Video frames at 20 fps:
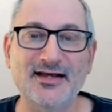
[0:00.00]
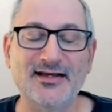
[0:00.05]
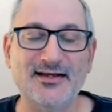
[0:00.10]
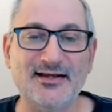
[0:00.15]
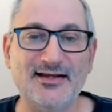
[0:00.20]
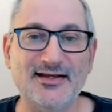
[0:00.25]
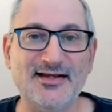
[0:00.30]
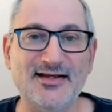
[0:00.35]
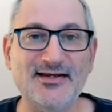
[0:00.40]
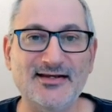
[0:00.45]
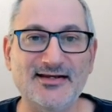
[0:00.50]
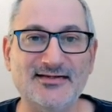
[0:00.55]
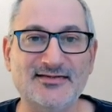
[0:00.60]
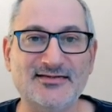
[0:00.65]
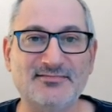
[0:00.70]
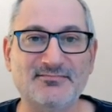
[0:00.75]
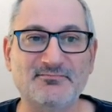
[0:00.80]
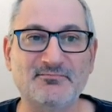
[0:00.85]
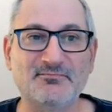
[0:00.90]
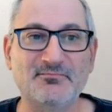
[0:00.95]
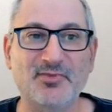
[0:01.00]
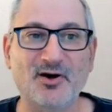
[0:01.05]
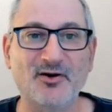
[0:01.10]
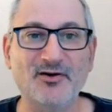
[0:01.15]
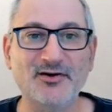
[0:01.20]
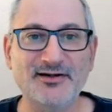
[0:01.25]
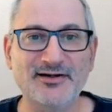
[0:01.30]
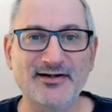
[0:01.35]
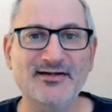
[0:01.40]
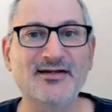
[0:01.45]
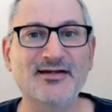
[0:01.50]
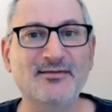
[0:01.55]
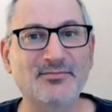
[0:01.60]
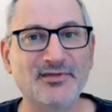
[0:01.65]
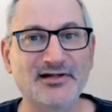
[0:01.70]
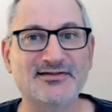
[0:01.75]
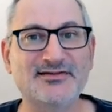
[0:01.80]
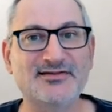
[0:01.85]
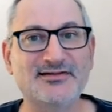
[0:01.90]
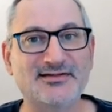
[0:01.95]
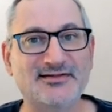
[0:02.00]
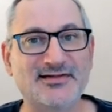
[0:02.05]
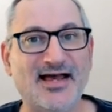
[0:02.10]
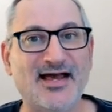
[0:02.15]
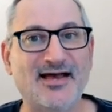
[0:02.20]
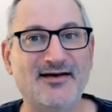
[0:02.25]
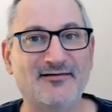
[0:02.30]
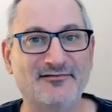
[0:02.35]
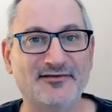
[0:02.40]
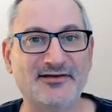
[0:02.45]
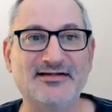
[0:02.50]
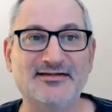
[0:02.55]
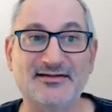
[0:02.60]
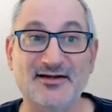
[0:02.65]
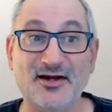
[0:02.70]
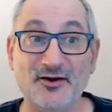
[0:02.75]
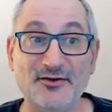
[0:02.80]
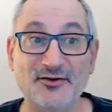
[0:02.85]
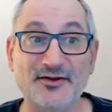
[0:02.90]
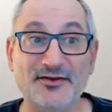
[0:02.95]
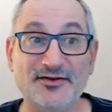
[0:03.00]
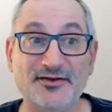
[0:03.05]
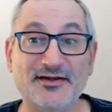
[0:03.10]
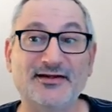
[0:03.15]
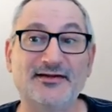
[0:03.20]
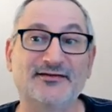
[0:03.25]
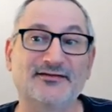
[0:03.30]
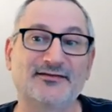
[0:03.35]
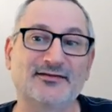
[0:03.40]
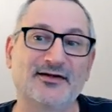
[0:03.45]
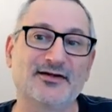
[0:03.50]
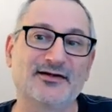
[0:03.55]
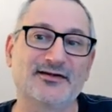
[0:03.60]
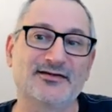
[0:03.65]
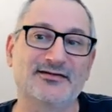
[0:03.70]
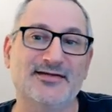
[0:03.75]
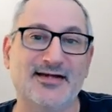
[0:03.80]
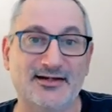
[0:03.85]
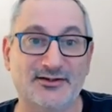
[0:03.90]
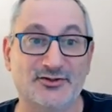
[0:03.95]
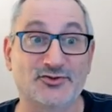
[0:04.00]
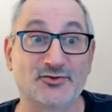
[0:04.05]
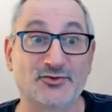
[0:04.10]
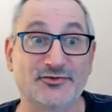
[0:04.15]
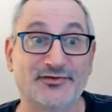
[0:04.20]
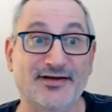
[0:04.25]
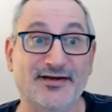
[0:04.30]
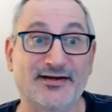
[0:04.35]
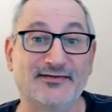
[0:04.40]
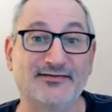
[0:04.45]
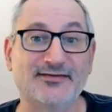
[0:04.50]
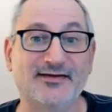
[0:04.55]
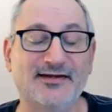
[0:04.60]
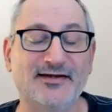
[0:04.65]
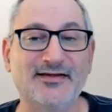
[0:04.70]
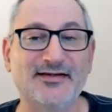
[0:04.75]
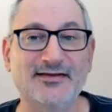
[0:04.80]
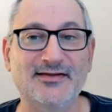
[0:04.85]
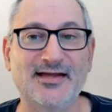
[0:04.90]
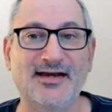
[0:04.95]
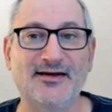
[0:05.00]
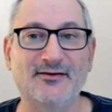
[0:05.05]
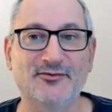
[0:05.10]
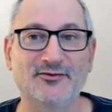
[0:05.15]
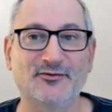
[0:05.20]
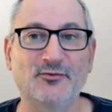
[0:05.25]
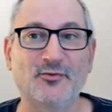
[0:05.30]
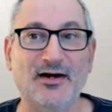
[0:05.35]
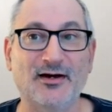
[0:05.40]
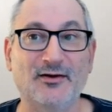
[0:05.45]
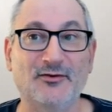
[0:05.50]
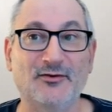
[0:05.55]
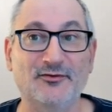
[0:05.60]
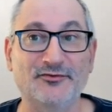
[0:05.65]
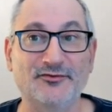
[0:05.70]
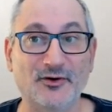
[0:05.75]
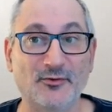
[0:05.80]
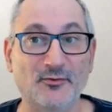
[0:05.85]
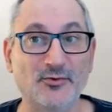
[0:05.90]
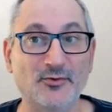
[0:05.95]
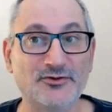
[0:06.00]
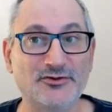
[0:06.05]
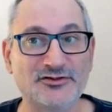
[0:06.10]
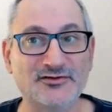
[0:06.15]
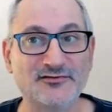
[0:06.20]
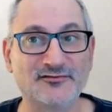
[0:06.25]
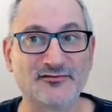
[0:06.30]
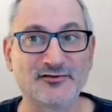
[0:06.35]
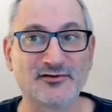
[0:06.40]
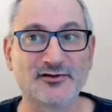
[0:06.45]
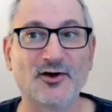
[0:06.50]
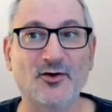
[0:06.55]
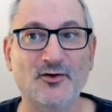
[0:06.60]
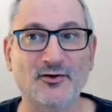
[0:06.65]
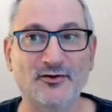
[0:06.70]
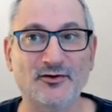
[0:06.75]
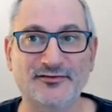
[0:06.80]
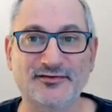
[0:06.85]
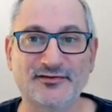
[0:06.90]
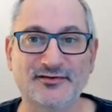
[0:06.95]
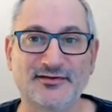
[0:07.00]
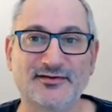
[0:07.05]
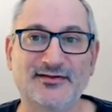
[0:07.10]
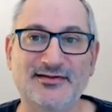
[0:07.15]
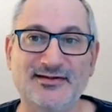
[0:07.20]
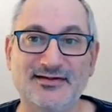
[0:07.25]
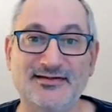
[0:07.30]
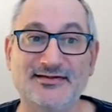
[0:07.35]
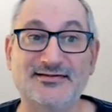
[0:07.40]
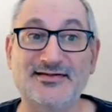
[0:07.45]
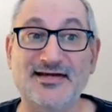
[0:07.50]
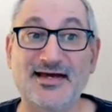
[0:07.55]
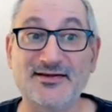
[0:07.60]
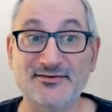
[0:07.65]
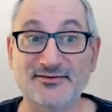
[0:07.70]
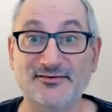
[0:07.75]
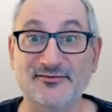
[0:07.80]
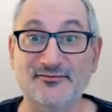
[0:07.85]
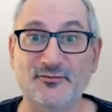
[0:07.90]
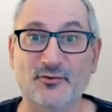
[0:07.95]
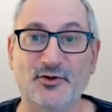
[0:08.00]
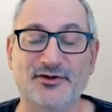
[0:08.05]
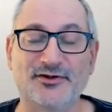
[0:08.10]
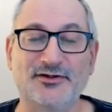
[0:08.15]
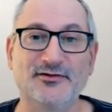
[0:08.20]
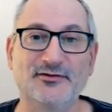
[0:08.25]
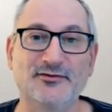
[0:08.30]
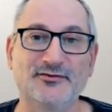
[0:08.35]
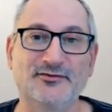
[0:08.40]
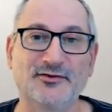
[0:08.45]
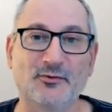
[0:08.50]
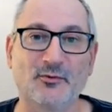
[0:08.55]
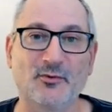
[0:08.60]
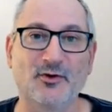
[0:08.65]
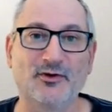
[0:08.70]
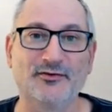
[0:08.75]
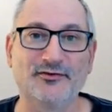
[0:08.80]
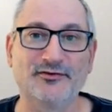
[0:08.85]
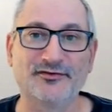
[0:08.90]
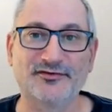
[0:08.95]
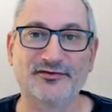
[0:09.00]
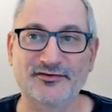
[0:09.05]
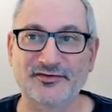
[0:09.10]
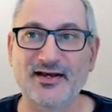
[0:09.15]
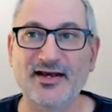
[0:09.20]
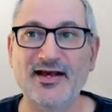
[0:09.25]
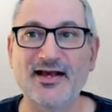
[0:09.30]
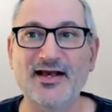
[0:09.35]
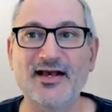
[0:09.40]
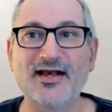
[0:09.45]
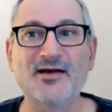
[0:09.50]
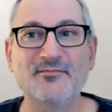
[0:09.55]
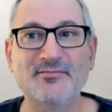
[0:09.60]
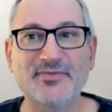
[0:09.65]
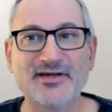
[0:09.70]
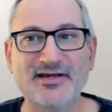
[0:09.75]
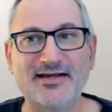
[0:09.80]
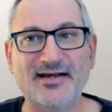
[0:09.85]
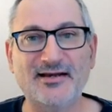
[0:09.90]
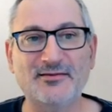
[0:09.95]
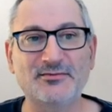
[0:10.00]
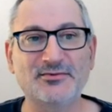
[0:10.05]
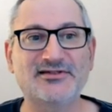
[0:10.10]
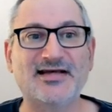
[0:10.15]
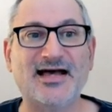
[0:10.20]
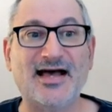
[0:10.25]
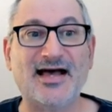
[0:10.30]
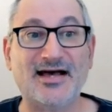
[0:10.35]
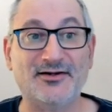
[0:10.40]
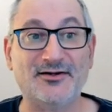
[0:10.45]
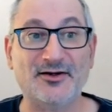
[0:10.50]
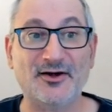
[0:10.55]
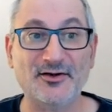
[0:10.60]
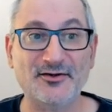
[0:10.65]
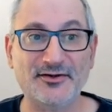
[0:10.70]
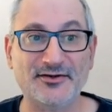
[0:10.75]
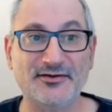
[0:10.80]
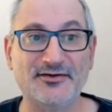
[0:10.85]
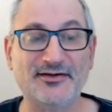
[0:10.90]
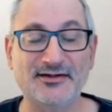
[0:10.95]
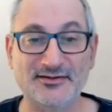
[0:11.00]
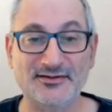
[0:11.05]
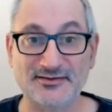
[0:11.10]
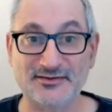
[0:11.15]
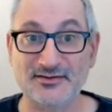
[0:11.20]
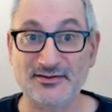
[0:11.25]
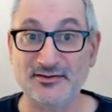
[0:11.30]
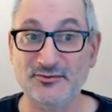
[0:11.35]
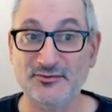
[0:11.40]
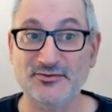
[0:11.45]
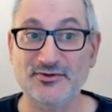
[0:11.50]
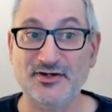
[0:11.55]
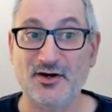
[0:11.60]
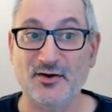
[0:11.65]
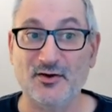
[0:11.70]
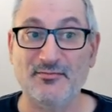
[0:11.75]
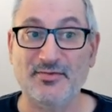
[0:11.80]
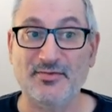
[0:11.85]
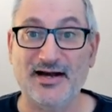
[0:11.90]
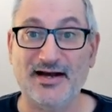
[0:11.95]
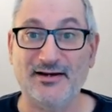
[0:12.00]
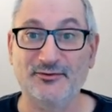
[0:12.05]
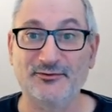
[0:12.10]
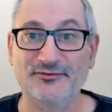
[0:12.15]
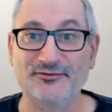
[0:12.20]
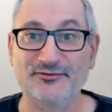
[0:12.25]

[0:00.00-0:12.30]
is partly in the ability to have these other things and contextual data in there as well. So once you've got the intent of what a user wants, being able to add other things that you know about